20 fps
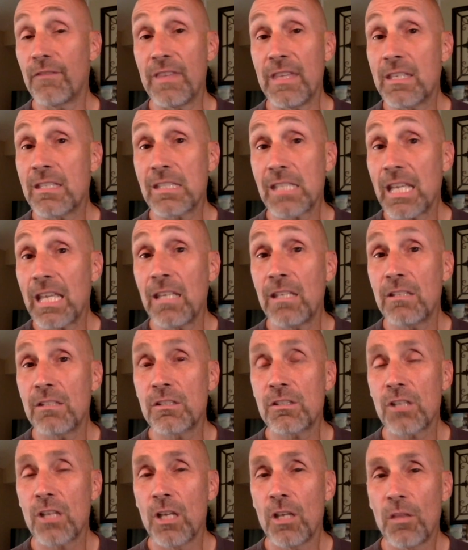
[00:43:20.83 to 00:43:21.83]
This
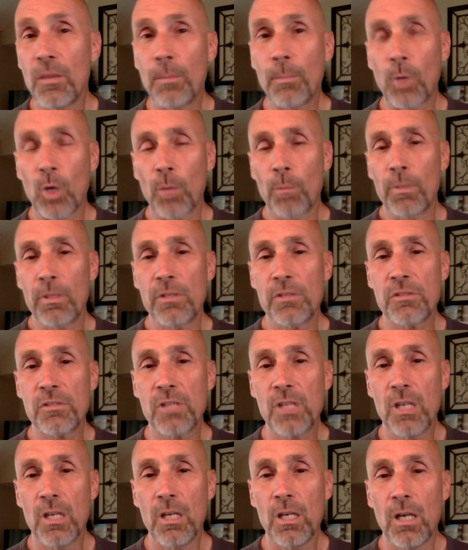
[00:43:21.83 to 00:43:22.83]
is the purpose
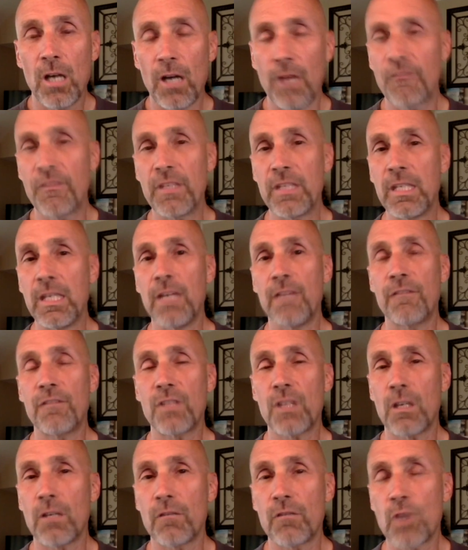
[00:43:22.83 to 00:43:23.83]
of the gift
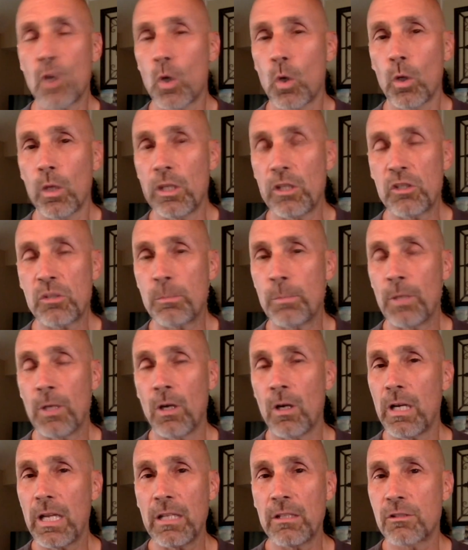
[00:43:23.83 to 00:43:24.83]
of the Holy
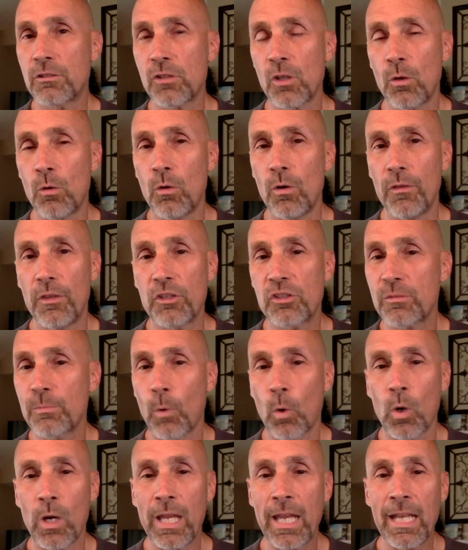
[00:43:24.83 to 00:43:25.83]
Spirit. And so this
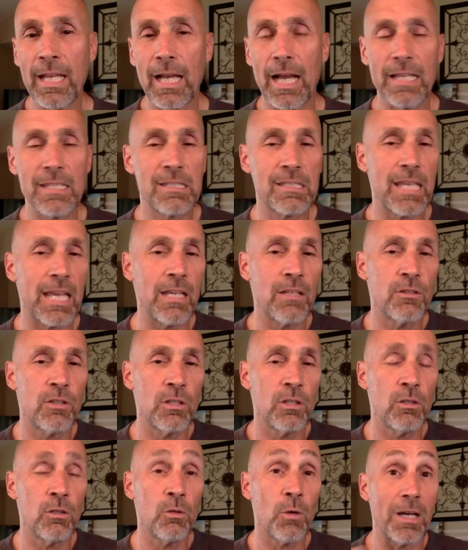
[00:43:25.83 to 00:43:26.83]
morning, I say to
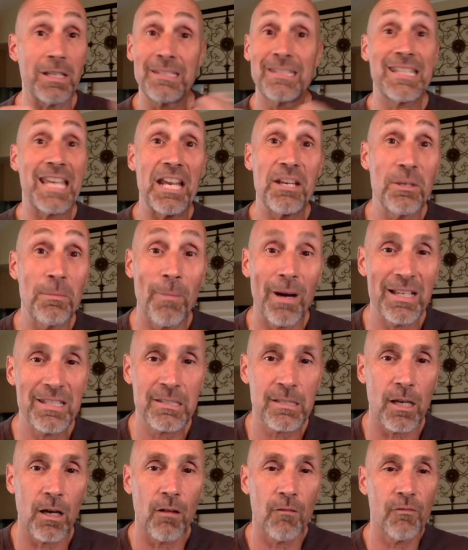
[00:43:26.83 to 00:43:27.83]
you, I say to
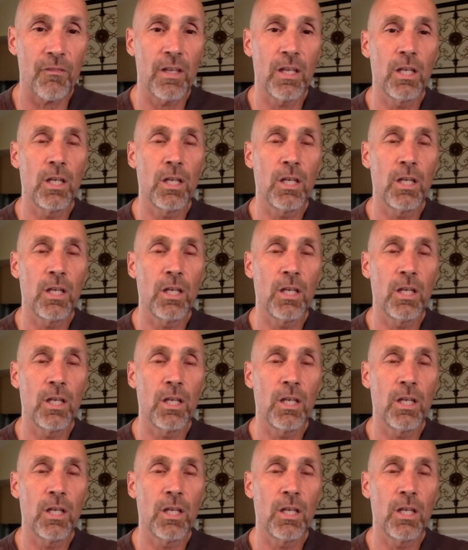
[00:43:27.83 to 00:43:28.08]
myself,